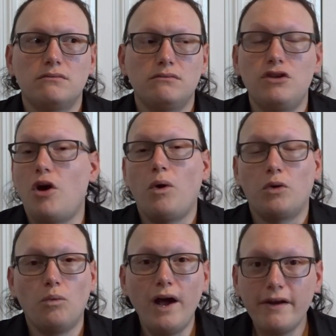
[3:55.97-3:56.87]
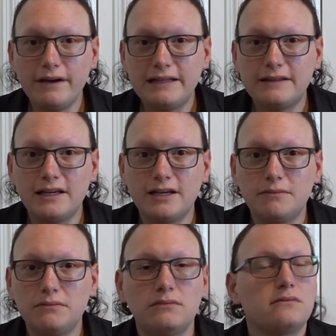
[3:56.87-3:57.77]
No one wearing
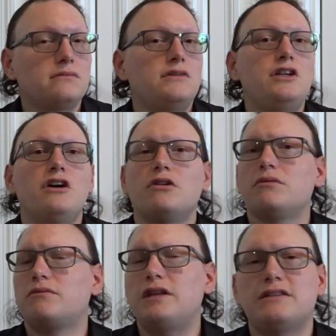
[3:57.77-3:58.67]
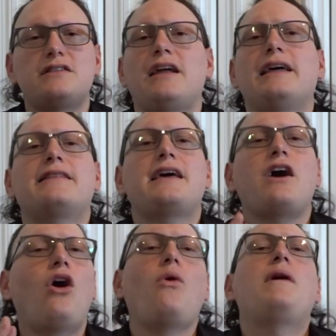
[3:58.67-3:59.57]
them, it's not like
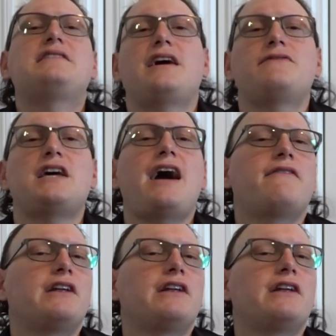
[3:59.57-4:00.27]
they always have to have